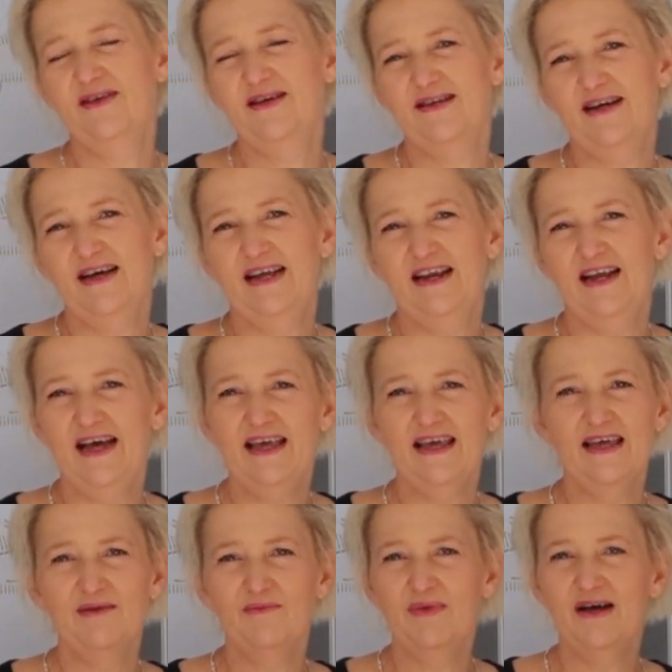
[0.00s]
that I like
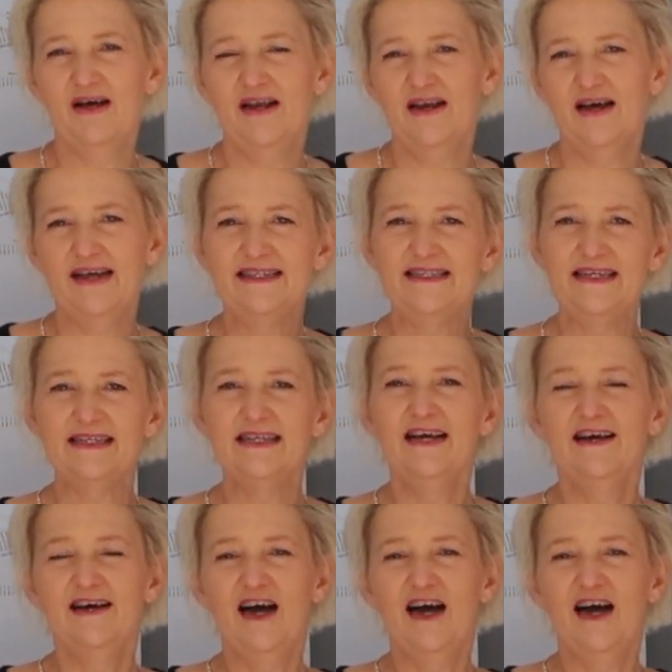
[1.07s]
in my nighties.